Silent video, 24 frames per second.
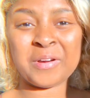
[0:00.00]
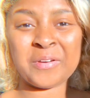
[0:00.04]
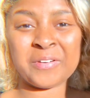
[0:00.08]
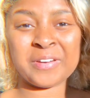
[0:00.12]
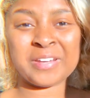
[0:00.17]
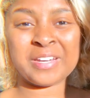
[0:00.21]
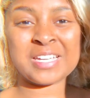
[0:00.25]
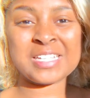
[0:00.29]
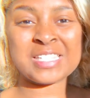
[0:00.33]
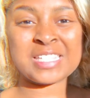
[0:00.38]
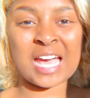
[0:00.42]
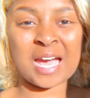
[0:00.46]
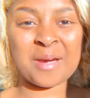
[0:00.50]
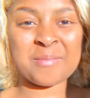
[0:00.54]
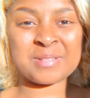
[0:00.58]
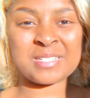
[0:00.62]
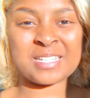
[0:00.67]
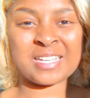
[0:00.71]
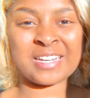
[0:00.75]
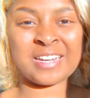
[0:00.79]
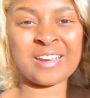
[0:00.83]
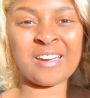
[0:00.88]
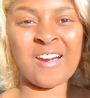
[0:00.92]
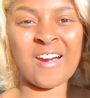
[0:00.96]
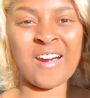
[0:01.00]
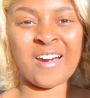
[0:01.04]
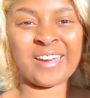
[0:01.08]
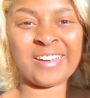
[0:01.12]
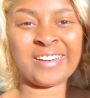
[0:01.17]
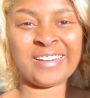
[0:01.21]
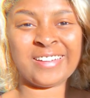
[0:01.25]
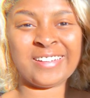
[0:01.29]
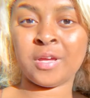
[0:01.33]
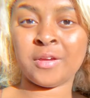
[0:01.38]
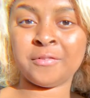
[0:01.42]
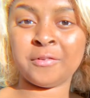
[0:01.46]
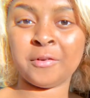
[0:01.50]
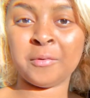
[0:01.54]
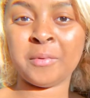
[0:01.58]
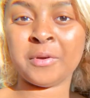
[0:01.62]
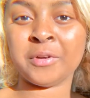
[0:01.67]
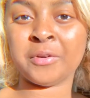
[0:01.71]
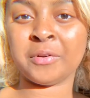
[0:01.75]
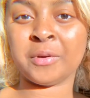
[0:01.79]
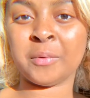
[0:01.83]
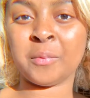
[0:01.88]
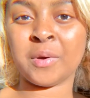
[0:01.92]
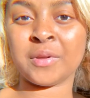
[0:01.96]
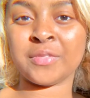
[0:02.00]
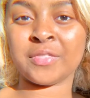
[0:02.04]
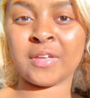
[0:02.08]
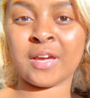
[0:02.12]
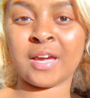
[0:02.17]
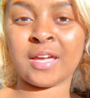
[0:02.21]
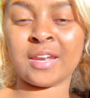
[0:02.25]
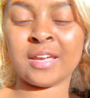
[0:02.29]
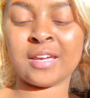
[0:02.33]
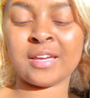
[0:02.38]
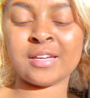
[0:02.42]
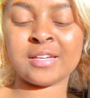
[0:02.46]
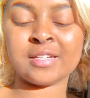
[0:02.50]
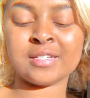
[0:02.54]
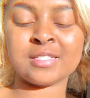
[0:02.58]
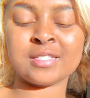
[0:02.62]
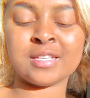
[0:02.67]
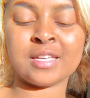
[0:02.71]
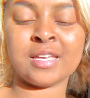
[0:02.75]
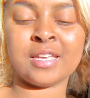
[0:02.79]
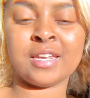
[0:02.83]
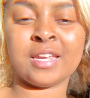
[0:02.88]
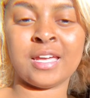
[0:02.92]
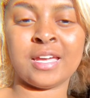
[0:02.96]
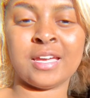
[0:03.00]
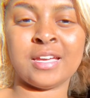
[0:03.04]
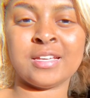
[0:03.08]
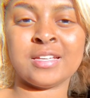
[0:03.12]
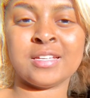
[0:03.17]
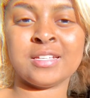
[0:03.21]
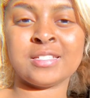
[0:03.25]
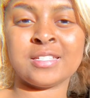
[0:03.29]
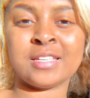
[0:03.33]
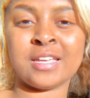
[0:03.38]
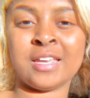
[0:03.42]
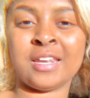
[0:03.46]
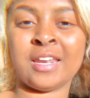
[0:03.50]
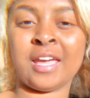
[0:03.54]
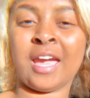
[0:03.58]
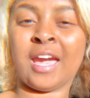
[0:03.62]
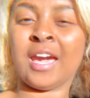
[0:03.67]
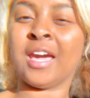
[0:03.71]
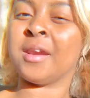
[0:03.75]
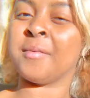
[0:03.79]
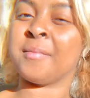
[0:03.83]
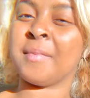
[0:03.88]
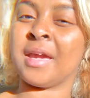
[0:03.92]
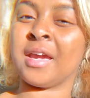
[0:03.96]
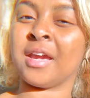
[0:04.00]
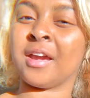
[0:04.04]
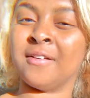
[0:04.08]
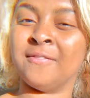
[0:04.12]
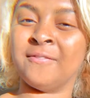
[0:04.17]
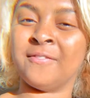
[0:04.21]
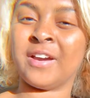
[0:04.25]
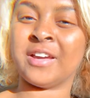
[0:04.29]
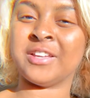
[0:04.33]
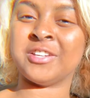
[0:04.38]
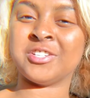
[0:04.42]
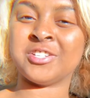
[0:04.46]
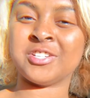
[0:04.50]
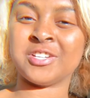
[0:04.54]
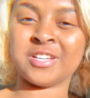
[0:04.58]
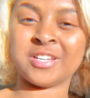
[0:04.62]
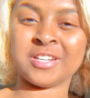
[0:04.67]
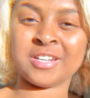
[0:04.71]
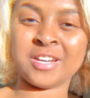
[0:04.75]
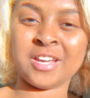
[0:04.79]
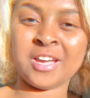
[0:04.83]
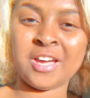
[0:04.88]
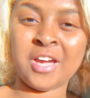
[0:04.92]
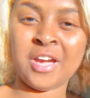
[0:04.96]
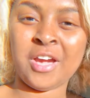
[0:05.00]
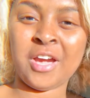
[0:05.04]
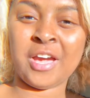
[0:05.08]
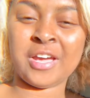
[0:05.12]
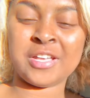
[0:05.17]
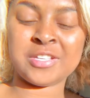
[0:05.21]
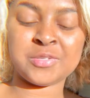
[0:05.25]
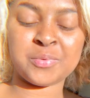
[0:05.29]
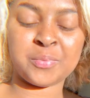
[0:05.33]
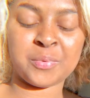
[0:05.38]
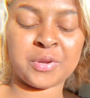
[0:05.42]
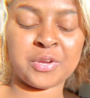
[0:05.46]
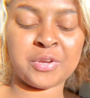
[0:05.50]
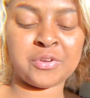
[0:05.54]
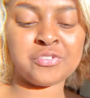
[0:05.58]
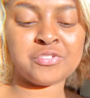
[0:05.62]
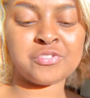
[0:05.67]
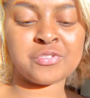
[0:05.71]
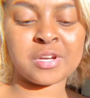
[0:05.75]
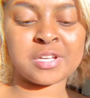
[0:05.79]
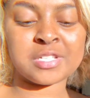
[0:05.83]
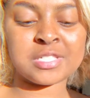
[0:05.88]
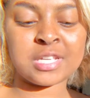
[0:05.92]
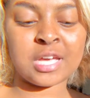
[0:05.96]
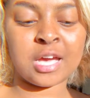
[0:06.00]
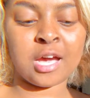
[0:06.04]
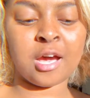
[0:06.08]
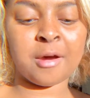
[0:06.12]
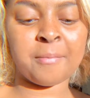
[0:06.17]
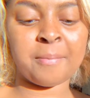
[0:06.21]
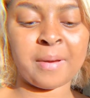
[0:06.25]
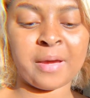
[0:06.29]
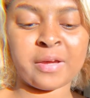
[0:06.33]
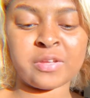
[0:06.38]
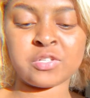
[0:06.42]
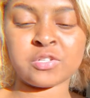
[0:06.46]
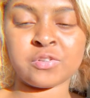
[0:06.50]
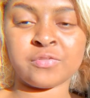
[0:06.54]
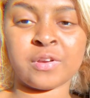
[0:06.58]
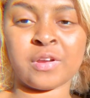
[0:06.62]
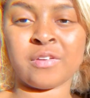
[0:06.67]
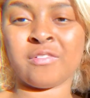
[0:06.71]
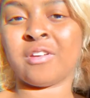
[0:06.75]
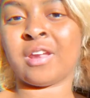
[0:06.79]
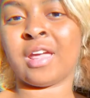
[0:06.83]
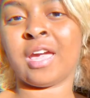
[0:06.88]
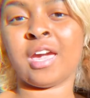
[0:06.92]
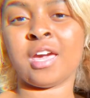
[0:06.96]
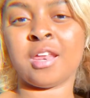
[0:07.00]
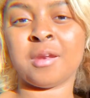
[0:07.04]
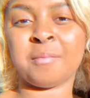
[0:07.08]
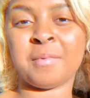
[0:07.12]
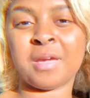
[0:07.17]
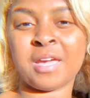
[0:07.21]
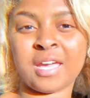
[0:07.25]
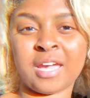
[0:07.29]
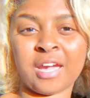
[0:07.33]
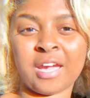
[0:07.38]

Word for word: going to Saboten Con. If you're wondering what that is, it is an anime convention. It's where you dress up as your favorite anime